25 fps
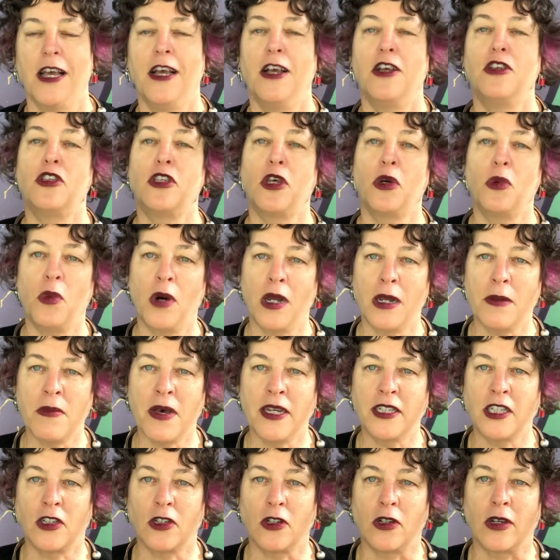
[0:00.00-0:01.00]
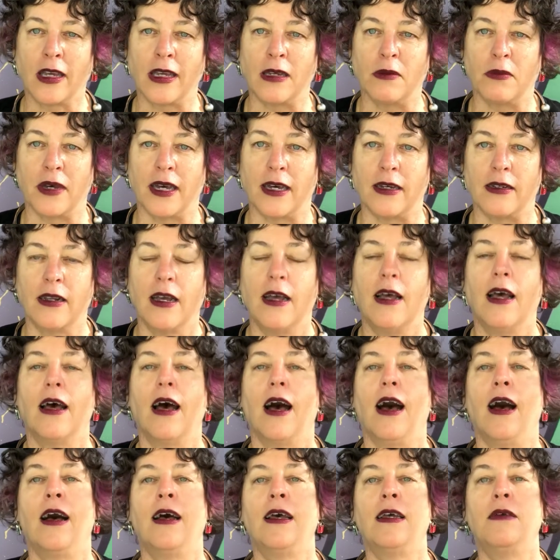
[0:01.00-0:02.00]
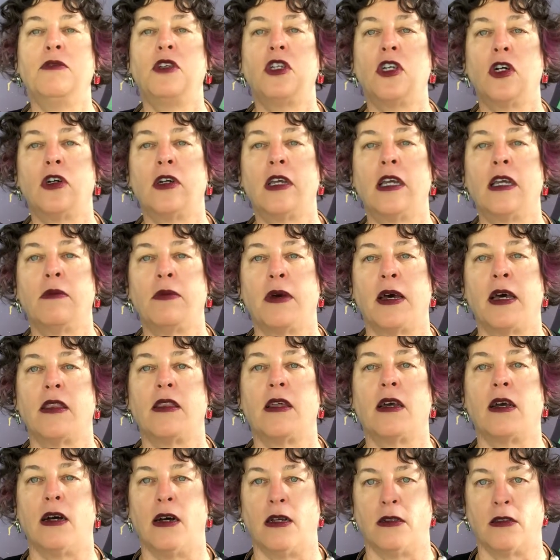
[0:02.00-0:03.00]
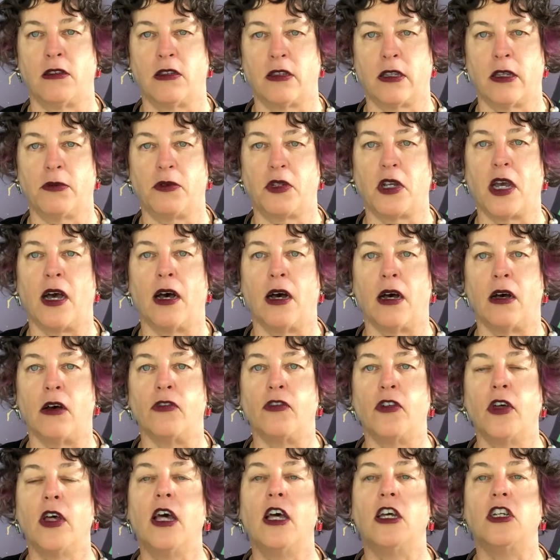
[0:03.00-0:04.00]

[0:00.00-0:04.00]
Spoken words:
So what am I talking about? I am talking about the concept of